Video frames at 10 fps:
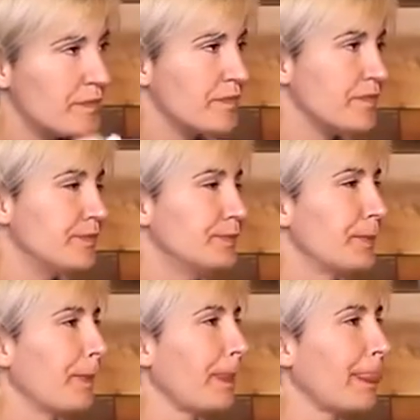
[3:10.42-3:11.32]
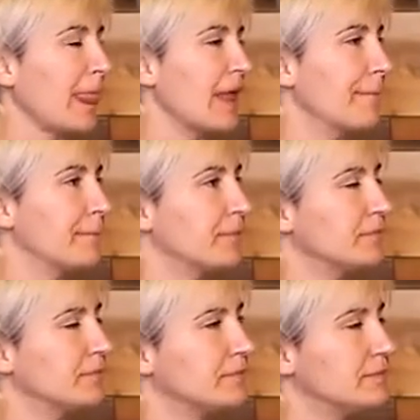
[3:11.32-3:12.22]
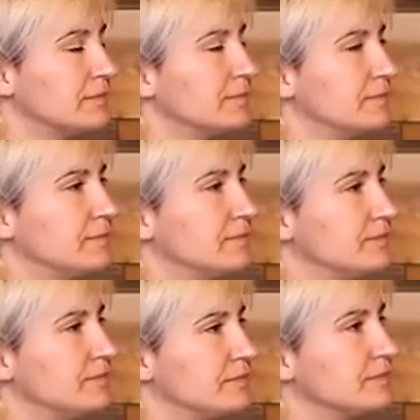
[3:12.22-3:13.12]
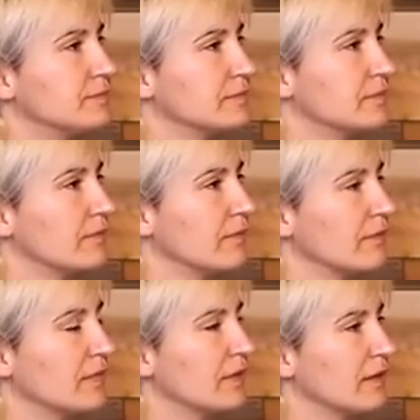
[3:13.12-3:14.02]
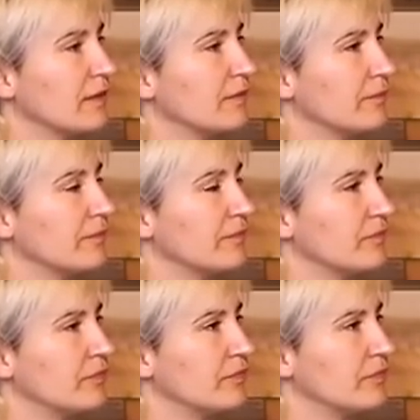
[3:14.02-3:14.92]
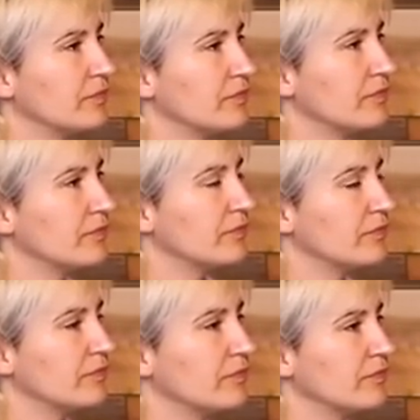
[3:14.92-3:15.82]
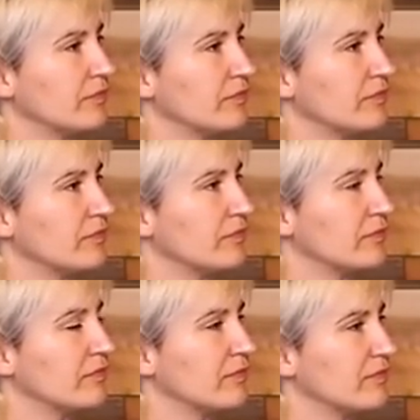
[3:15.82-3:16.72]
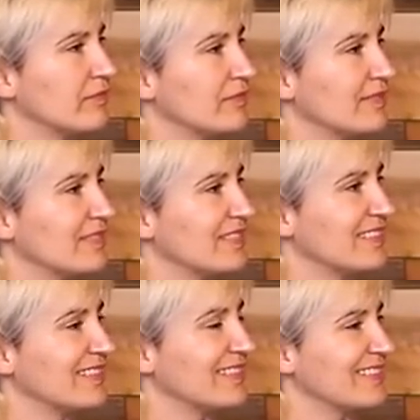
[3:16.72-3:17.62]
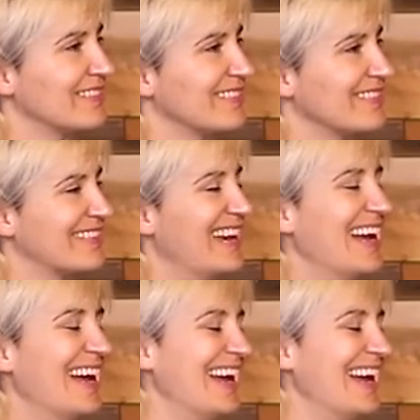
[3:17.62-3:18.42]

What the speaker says: (silent)